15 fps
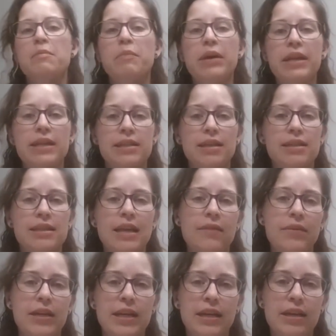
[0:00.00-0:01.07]
but it doesn't
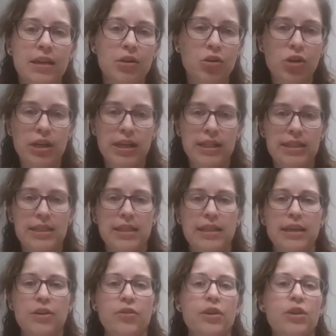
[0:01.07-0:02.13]
have any ingredients in
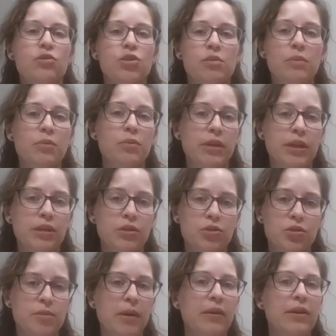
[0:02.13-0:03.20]
there that you should be really
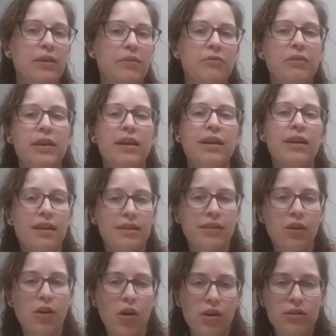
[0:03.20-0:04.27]
concerned about if
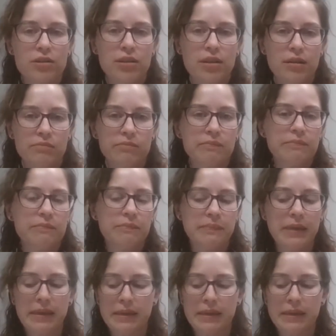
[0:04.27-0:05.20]
there are some